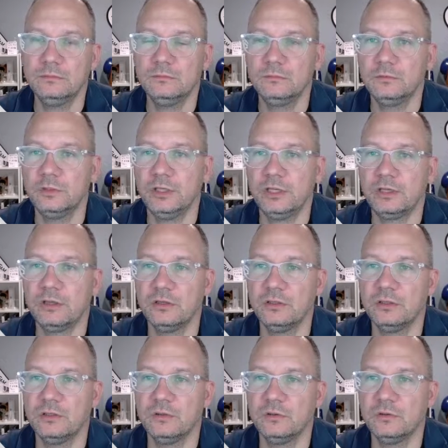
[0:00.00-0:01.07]
we could
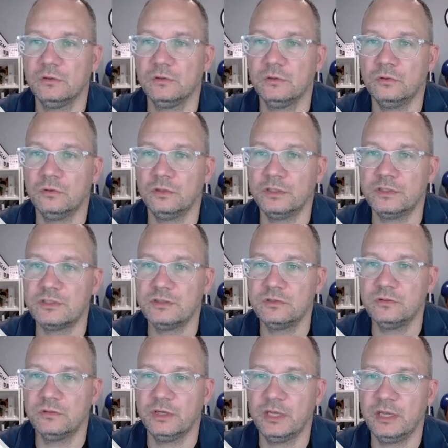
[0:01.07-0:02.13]
do, let's
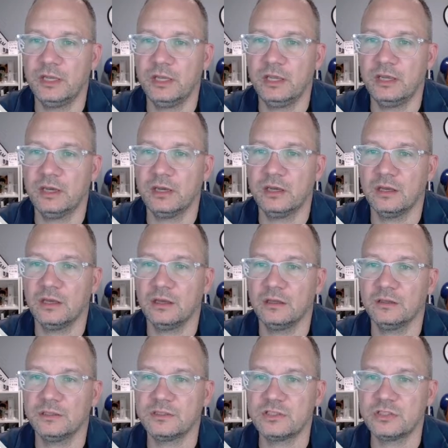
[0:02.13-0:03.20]
do a,
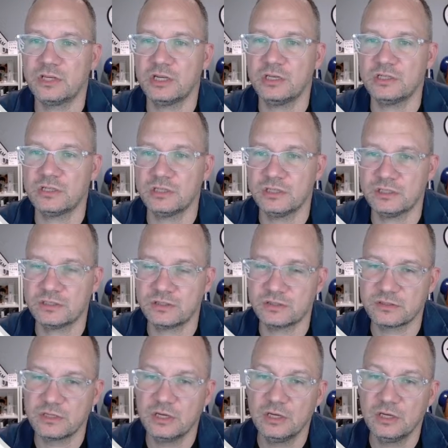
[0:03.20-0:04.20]
let's change this.